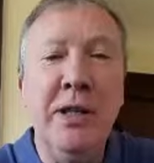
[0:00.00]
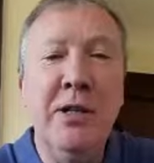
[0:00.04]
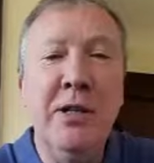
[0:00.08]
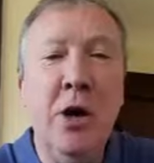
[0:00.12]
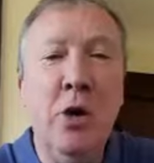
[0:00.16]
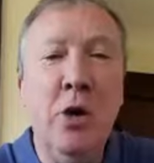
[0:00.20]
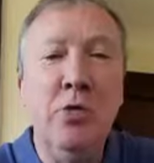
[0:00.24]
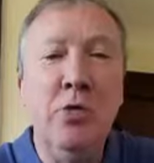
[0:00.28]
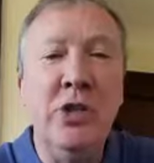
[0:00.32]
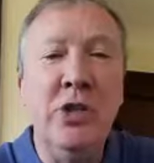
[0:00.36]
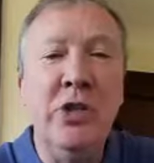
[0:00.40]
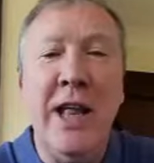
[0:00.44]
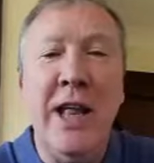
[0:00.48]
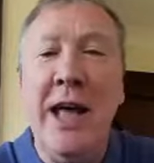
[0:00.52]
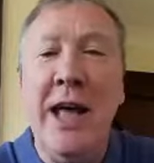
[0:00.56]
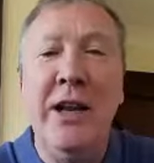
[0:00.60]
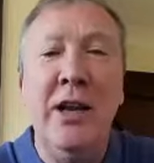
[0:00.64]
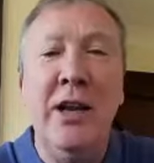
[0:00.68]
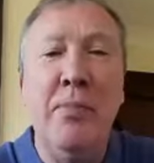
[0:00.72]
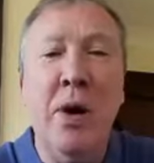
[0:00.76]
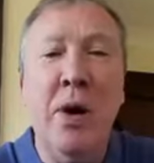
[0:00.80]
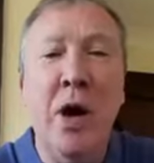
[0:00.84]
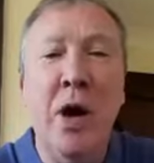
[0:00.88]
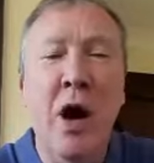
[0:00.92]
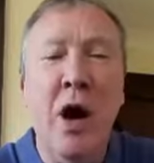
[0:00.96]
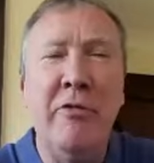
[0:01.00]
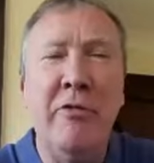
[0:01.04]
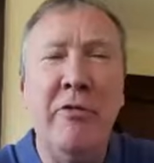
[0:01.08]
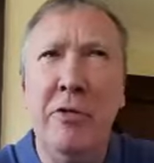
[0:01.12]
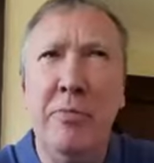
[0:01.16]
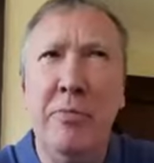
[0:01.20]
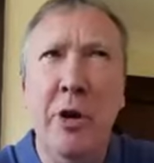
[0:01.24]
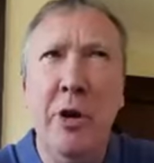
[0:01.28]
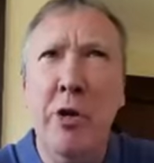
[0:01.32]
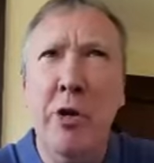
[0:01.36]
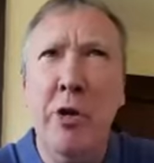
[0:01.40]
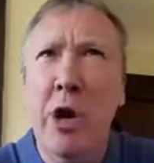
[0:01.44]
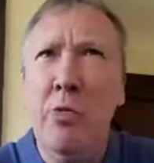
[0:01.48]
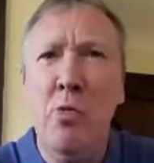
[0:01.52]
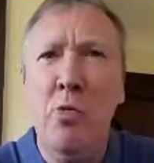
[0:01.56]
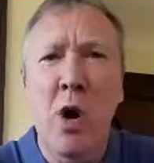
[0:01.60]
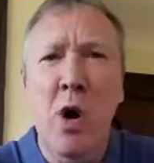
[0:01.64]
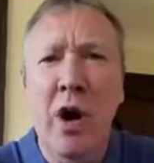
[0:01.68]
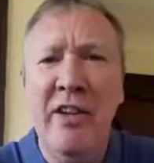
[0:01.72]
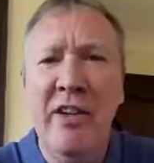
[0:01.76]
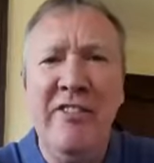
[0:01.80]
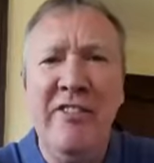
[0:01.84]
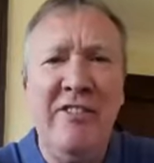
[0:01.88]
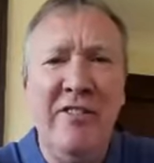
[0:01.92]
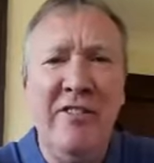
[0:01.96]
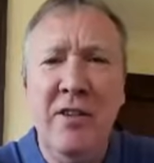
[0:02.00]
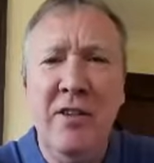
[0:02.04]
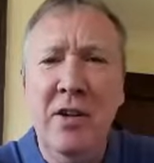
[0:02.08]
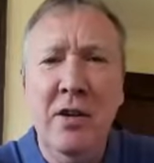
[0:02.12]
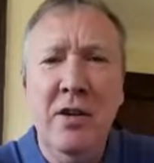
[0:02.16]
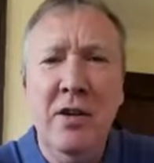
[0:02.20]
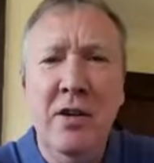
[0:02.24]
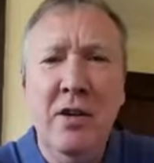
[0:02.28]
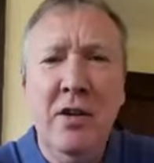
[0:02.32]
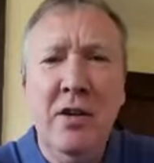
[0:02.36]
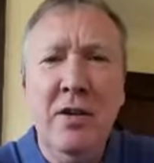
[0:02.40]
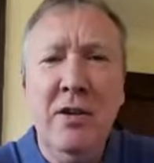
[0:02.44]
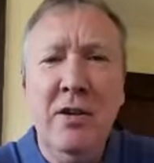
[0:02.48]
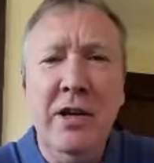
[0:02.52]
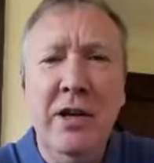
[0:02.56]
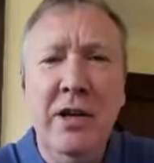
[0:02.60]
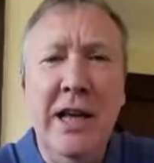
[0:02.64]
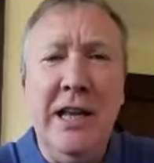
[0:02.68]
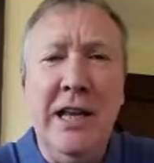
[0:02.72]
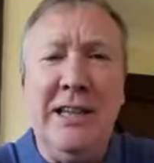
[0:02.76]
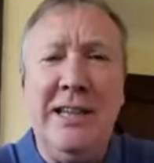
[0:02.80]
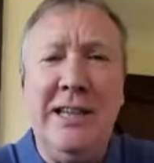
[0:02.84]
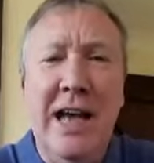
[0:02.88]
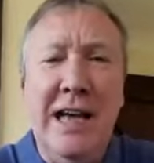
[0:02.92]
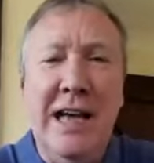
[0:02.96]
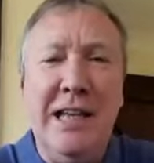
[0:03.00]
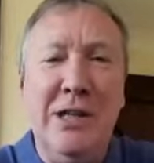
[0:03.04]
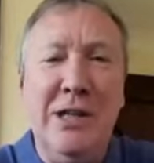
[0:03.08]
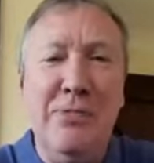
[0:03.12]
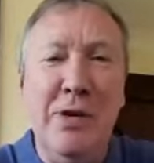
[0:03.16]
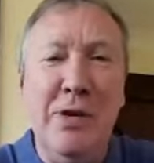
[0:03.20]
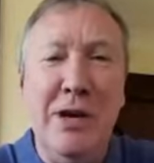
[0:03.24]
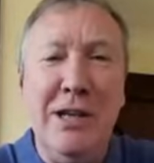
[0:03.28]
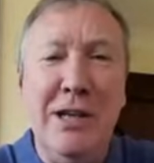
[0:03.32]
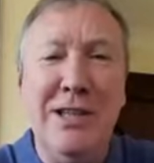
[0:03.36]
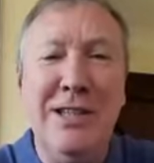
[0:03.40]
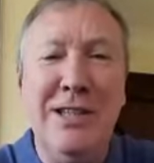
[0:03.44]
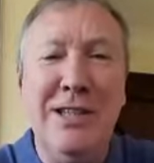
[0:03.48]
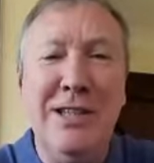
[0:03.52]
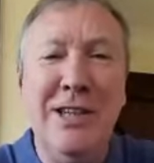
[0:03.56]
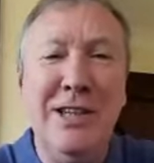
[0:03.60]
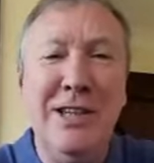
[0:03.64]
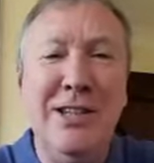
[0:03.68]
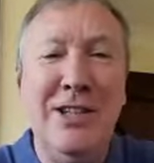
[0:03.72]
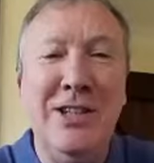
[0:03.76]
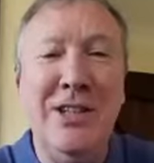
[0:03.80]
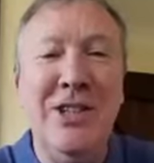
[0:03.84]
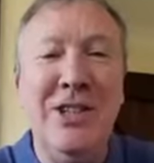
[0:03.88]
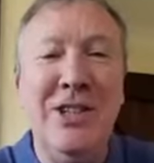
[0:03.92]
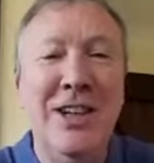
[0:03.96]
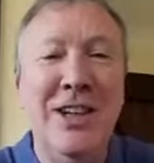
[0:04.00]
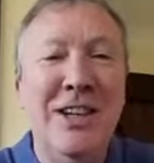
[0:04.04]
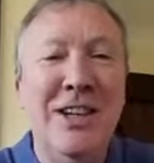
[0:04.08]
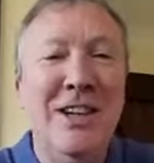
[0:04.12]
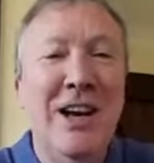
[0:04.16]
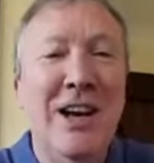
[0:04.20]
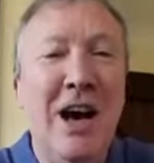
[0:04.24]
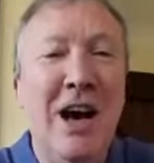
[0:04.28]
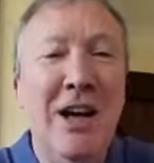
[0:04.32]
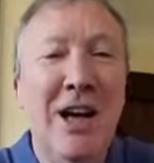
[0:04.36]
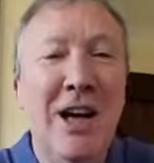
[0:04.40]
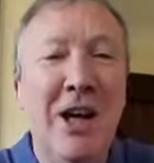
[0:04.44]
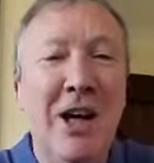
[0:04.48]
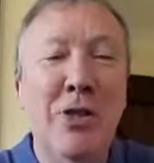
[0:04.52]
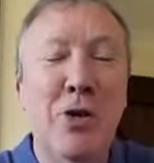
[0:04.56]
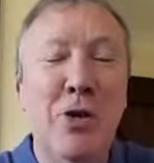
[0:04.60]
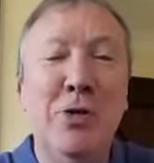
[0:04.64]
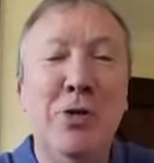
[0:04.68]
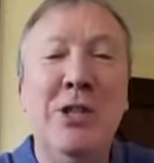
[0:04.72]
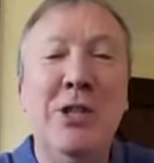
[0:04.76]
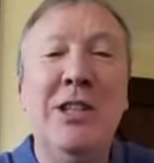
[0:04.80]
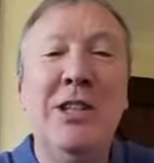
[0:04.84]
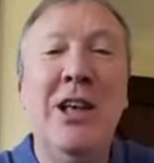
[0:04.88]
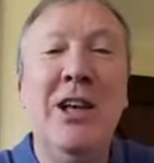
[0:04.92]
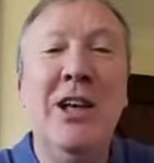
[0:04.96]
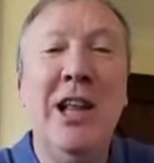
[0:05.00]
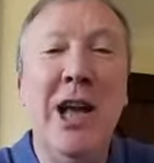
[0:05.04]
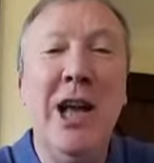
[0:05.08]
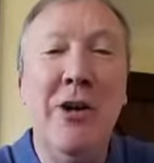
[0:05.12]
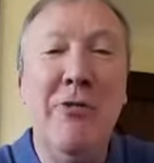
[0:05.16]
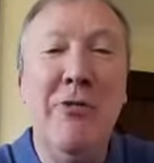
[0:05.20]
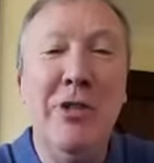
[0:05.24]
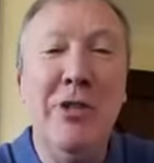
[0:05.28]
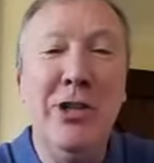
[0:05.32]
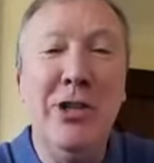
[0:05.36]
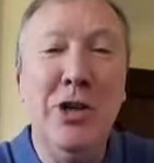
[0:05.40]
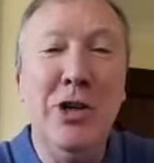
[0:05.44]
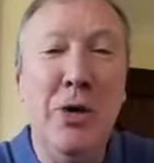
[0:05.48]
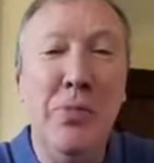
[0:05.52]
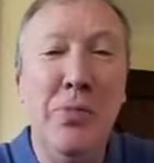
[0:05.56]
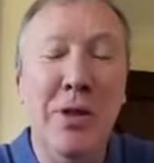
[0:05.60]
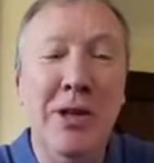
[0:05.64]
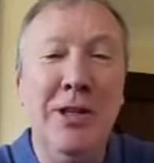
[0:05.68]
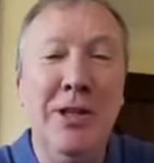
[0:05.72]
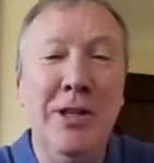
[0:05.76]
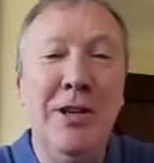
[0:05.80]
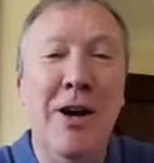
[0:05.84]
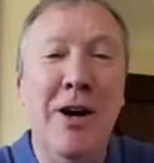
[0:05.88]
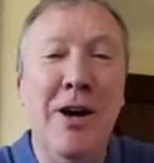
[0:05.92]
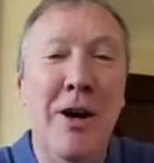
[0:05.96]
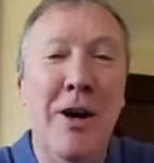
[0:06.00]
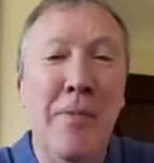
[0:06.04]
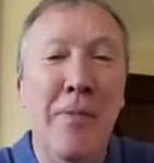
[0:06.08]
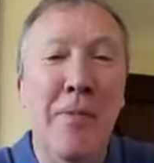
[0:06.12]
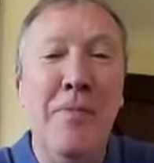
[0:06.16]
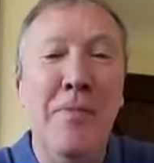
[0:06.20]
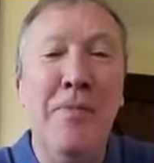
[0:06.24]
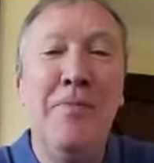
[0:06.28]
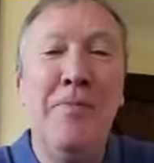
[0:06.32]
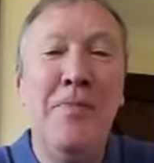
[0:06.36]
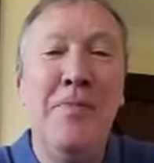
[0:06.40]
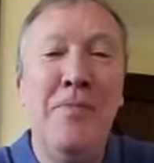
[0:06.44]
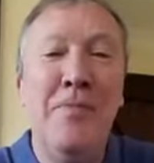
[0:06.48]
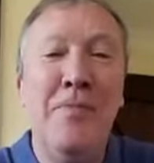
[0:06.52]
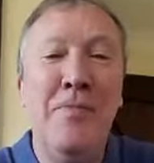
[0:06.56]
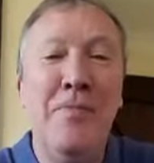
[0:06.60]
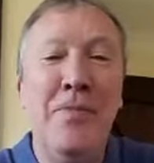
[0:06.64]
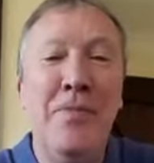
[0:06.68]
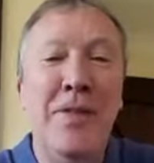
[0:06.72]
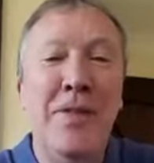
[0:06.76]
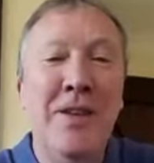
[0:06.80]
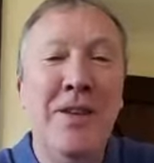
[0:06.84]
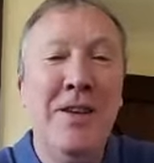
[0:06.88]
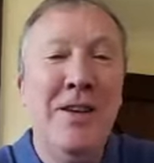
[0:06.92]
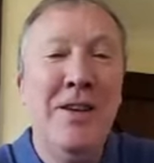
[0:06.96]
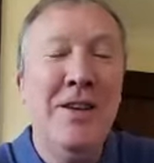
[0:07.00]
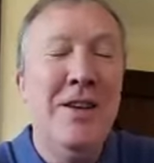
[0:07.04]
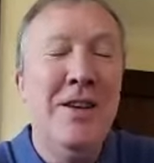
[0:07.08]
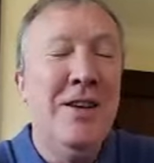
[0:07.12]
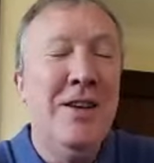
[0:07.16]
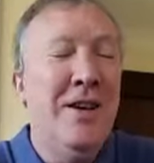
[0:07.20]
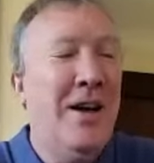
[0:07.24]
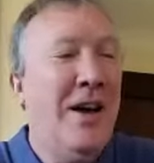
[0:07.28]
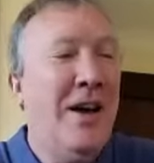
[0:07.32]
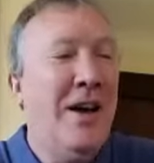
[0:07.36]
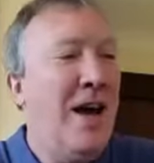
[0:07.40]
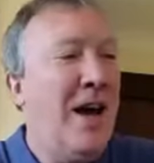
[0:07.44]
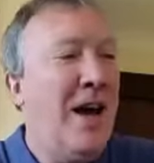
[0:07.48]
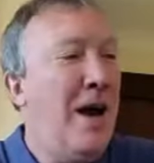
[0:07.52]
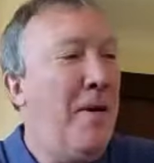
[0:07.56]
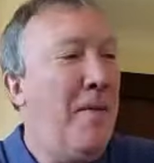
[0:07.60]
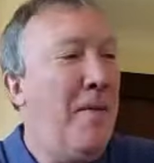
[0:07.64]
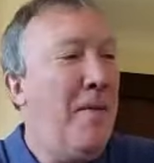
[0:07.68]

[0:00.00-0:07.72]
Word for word: told to stand apart from your own wife in a Sainsbury's. I thought it was slightly over the top at the time. Um,